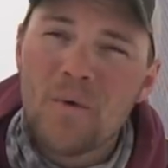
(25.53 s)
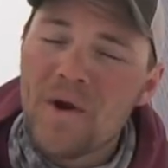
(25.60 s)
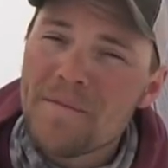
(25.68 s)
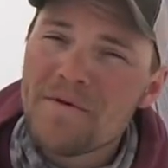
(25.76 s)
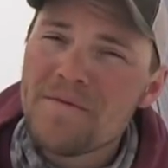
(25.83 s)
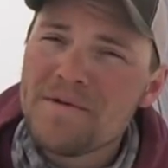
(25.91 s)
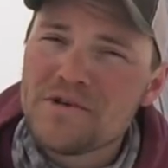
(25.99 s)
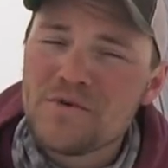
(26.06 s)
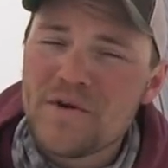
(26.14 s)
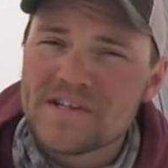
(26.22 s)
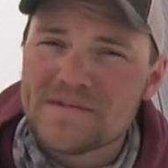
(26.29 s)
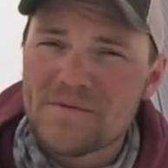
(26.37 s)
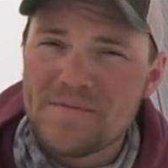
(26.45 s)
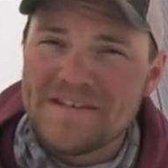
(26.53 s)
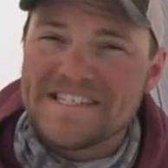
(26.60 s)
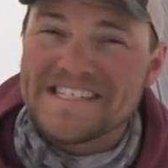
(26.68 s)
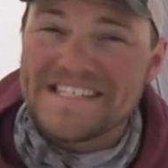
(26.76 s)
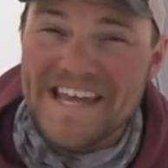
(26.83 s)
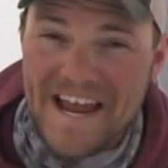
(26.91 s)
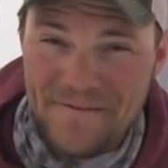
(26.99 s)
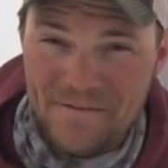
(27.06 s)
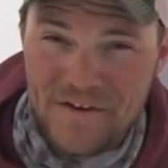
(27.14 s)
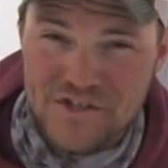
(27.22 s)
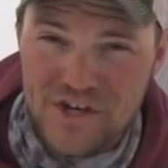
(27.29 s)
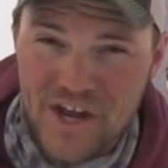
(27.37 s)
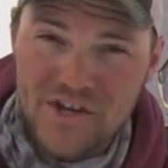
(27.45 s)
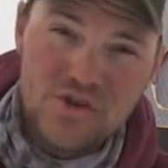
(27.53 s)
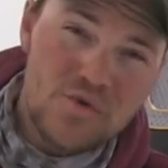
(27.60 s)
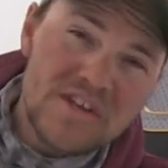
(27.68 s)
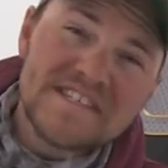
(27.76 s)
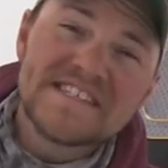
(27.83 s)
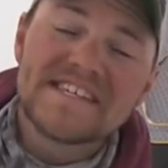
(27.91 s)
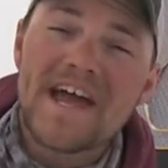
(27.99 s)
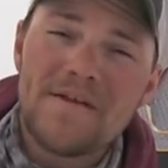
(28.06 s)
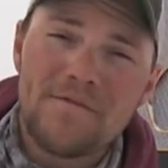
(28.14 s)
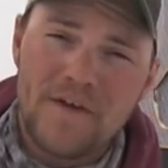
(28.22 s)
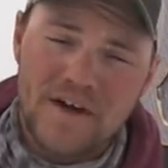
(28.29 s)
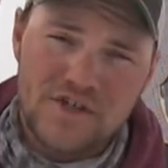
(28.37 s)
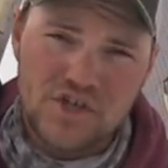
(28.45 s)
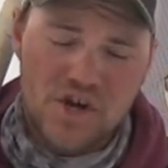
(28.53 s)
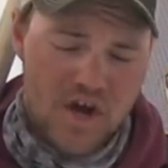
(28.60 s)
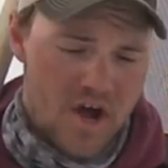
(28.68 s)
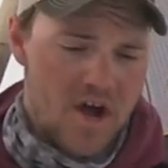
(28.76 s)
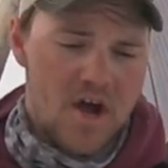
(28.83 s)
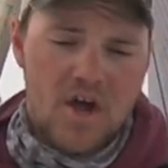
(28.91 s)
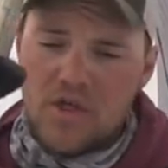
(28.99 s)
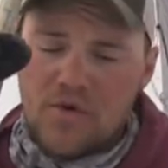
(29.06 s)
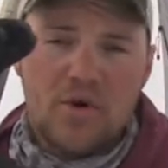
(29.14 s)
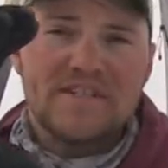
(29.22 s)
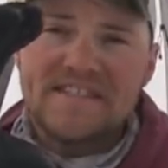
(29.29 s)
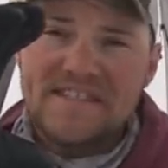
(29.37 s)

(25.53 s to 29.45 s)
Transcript: What I'm going to be doing is I'm going to be sight fishing, and you can sight fish through a